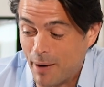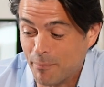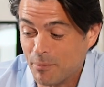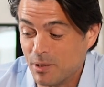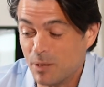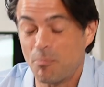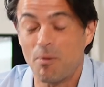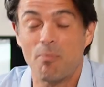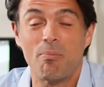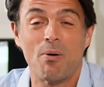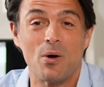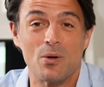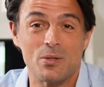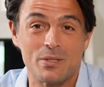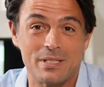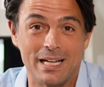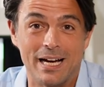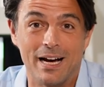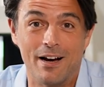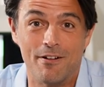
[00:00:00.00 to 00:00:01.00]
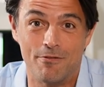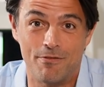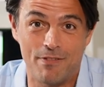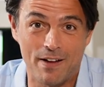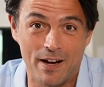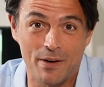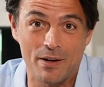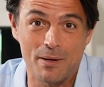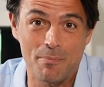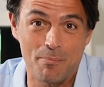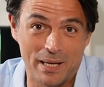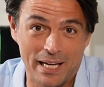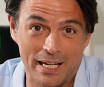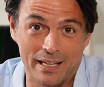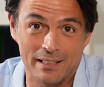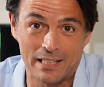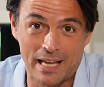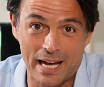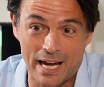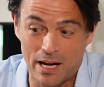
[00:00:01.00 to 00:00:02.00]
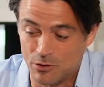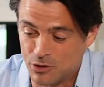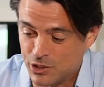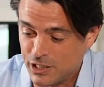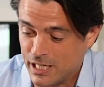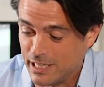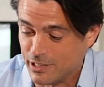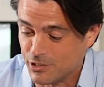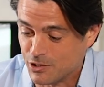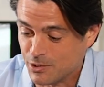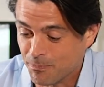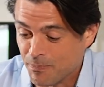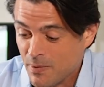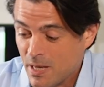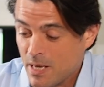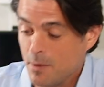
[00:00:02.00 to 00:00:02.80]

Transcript: I'm gonna propose a very big layout change